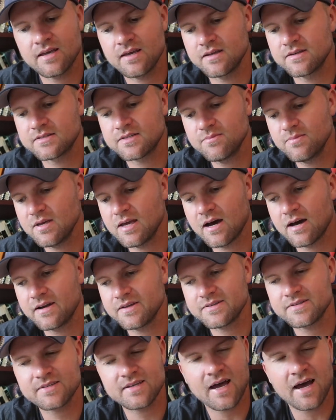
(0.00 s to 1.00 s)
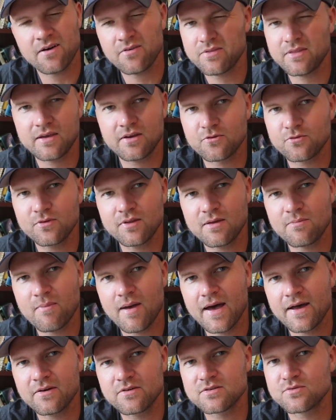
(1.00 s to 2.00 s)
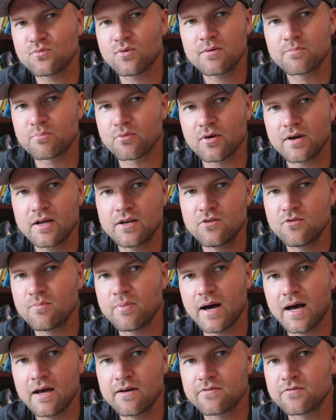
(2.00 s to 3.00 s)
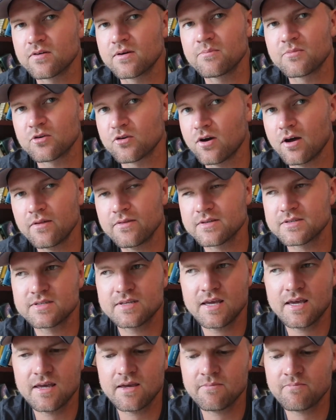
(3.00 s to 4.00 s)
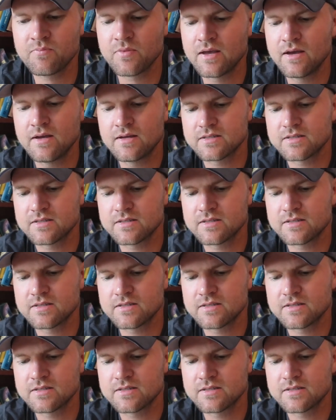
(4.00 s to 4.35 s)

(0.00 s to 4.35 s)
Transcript: And to be honest, I don't think it really matters what brand you buy it from. They're all the same.